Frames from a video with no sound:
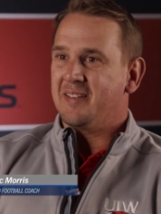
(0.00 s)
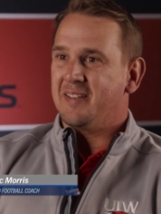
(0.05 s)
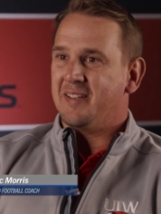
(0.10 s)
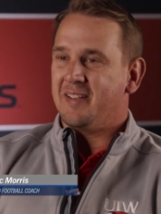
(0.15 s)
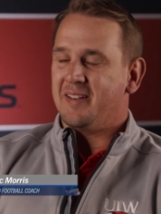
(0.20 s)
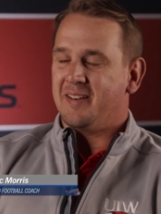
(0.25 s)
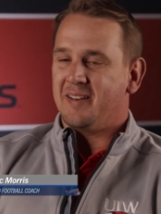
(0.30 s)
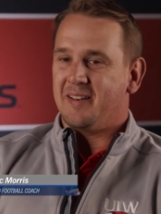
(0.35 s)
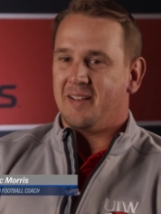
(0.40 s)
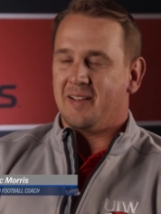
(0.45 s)

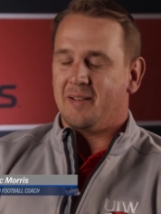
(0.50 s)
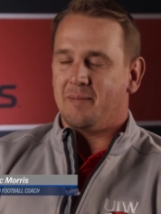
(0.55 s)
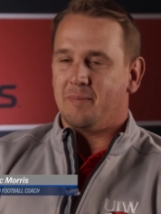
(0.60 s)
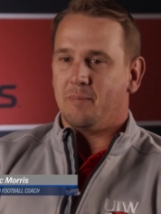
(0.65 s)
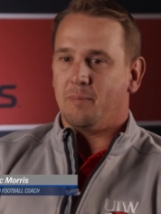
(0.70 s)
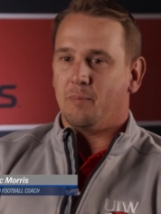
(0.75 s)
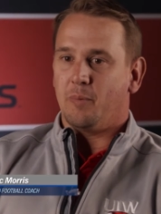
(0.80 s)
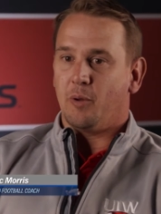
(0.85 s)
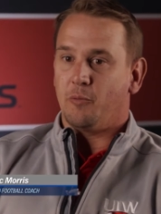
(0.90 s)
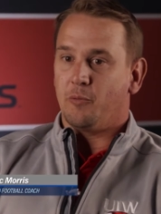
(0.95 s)
and
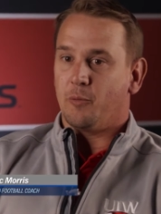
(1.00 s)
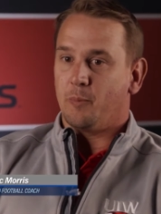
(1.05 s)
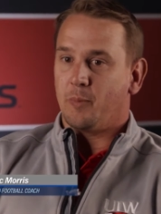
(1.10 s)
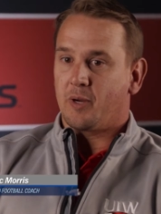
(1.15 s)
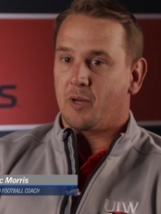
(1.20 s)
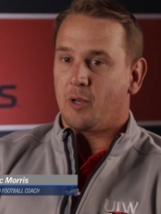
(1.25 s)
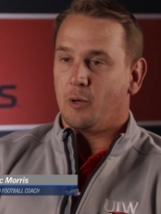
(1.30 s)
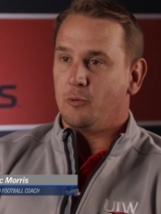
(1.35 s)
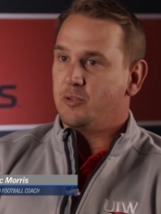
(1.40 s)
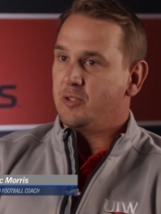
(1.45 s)
both from a
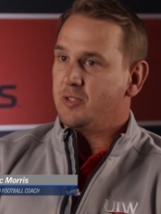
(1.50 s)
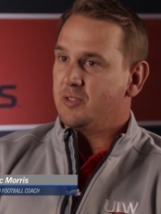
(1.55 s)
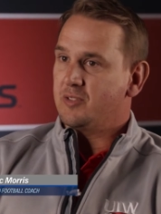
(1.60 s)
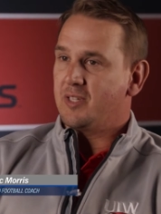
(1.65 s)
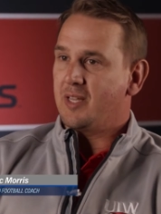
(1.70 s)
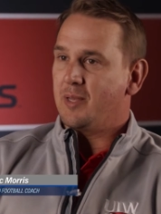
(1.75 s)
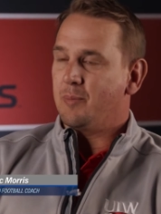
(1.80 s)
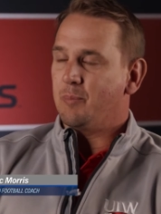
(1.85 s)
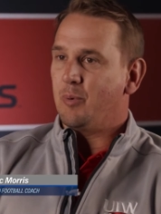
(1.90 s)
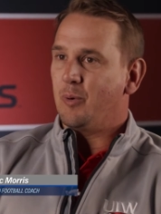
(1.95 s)
coaching
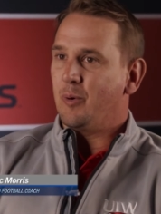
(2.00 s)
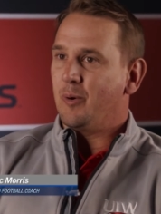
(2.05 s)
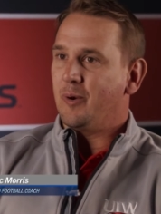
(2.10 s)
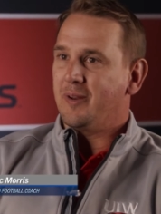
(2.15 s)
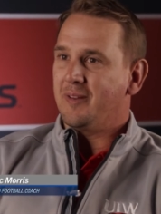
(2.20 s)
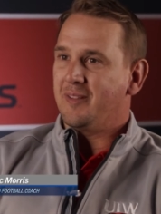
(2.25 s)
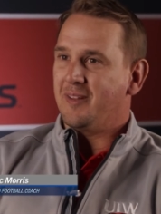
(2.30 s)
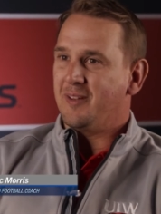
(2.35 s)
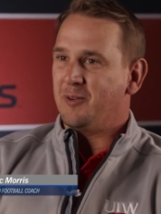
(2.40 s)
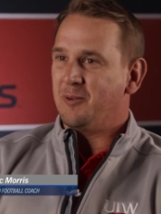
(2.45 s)

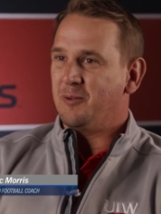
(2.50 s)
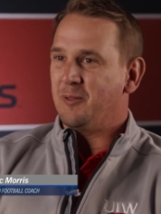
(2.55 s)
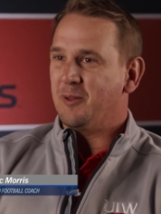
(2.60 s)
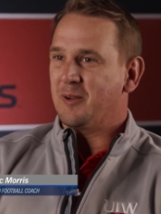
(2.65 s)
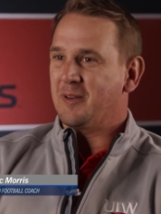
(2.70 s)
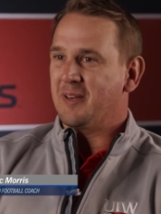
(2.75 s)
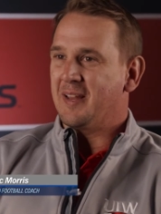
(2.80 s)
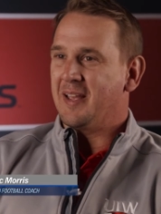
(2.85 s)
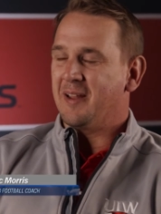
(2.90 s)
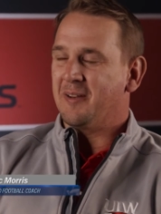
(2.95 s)
standpoint, and then you
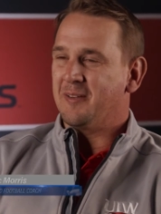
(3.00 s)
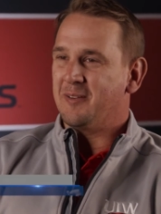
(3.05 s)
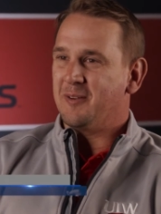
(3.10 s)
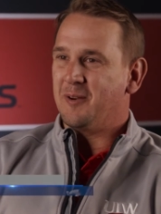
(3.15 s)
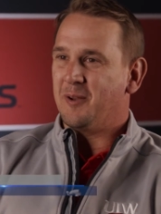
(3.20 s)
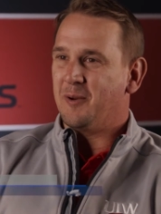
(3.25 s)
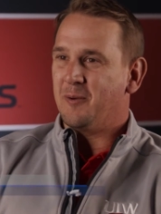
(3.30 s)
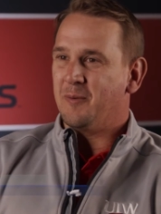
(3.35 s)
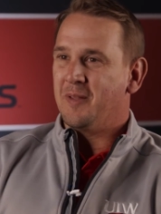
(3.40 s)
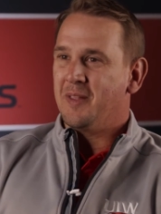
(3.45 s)
look down, you
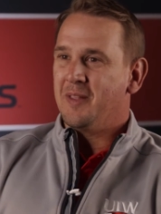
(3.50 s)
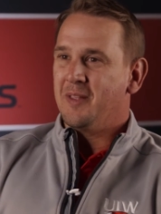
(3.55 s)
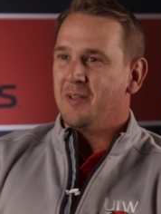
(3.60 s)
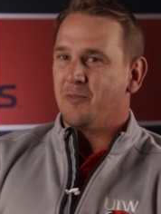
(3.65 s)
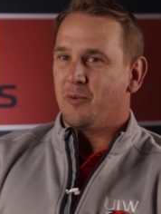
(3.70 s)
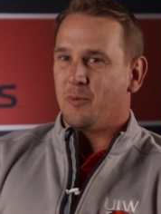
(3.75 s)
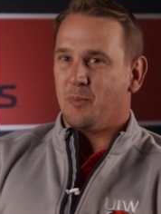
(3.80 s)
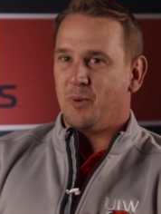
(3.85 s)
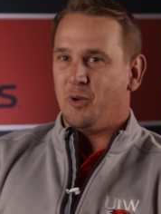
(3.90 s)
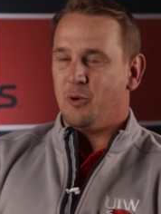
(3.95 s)
know,
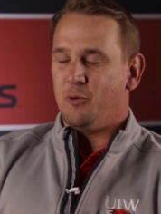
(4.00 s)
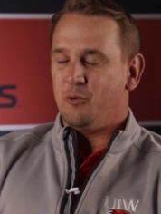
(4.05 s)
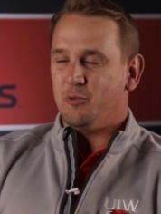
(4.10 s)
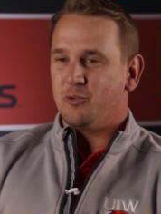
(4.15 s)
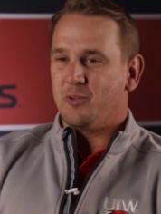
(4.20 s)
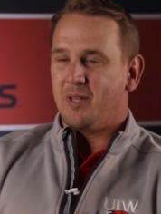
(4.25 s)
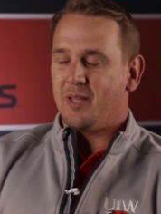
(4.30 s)
from a news